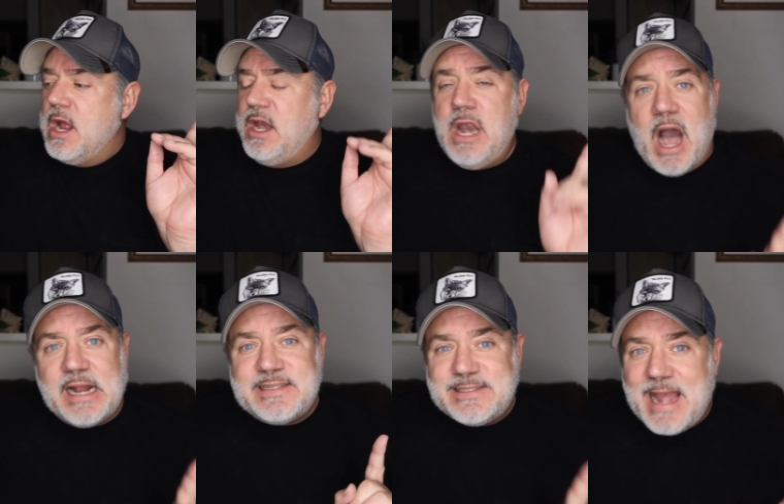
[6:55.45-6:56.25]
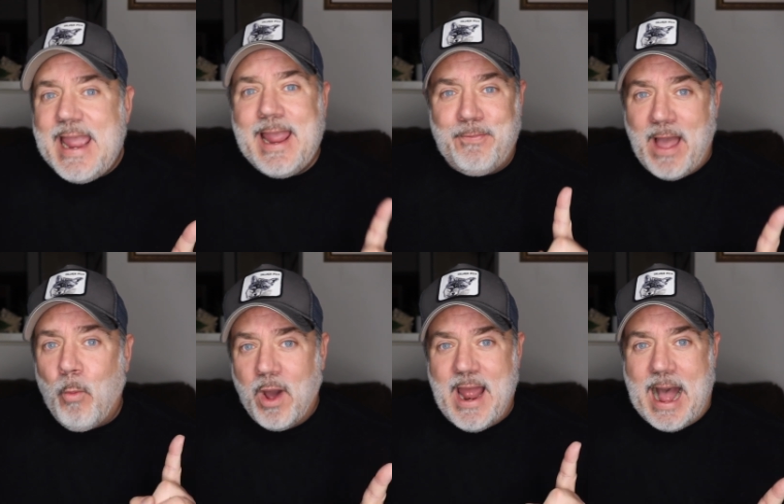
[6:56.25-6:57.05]
Not saying
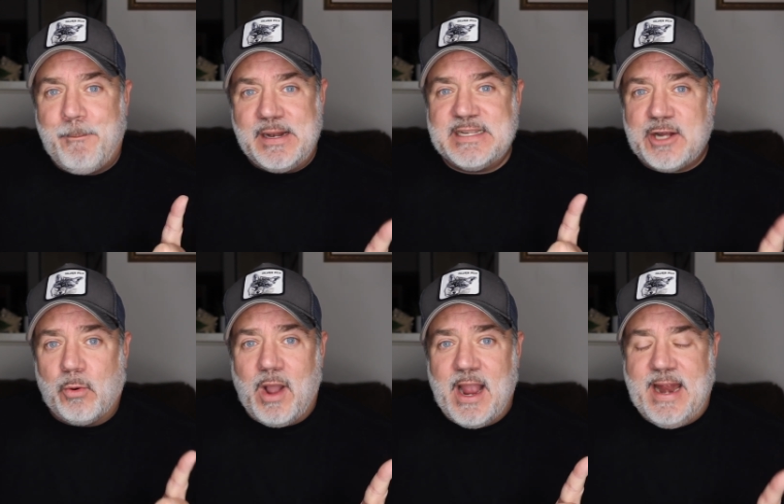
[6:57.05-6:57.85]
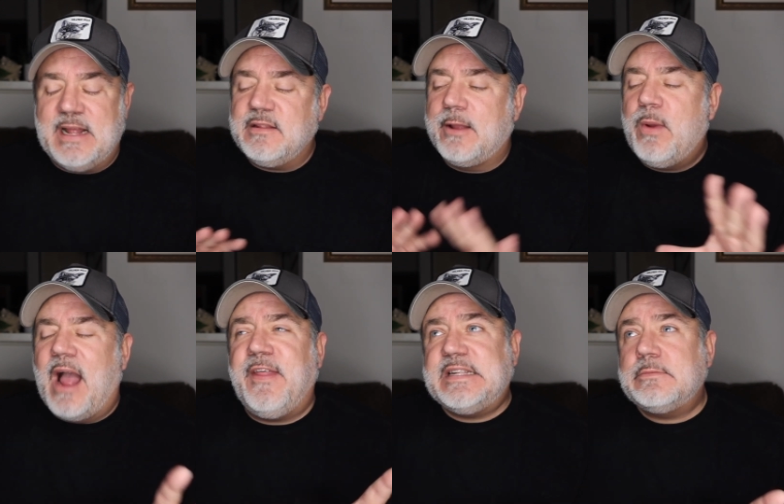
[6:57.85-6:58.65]
that what happened is all right. It, like,
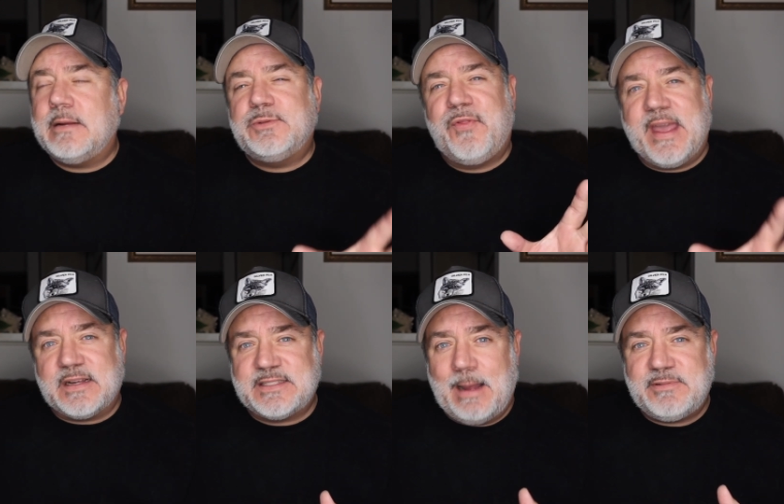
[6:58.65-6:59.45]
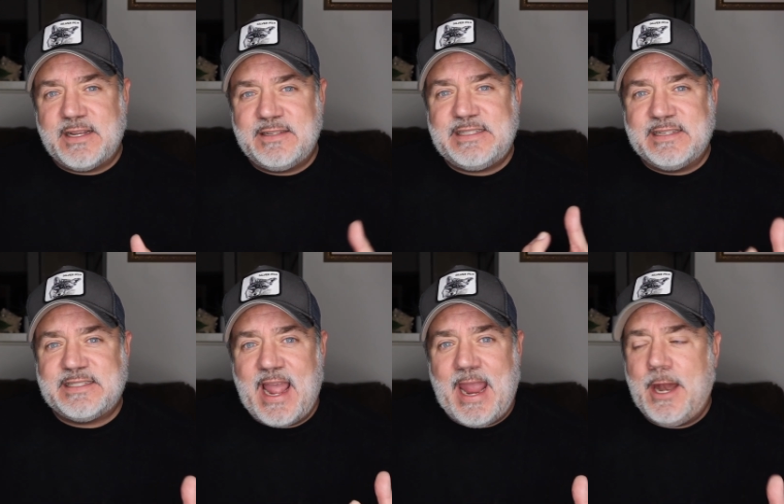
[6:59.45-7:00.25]
I think sometimes we think acceptance is
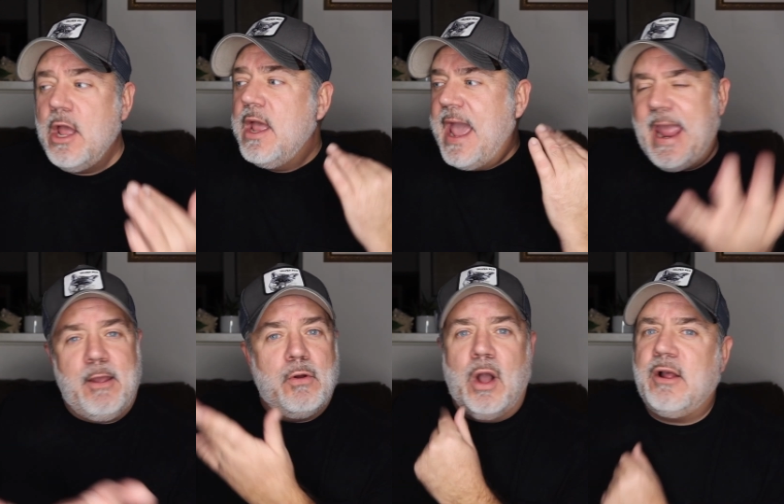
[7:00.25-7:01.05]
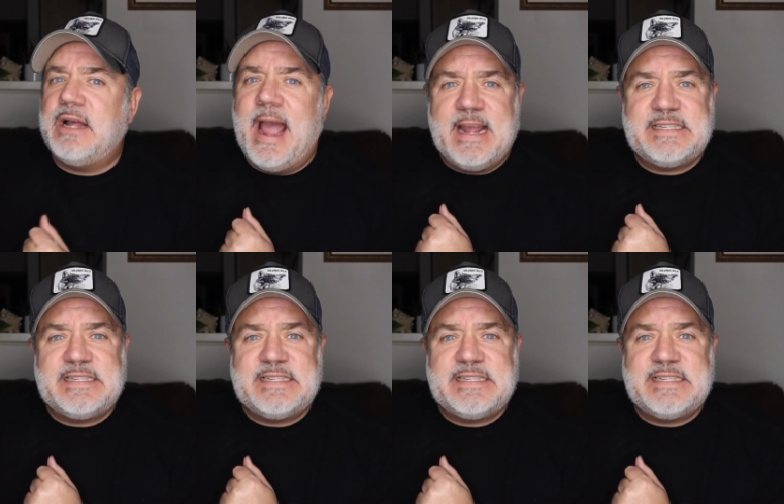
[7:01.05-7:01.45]
saying, hey, I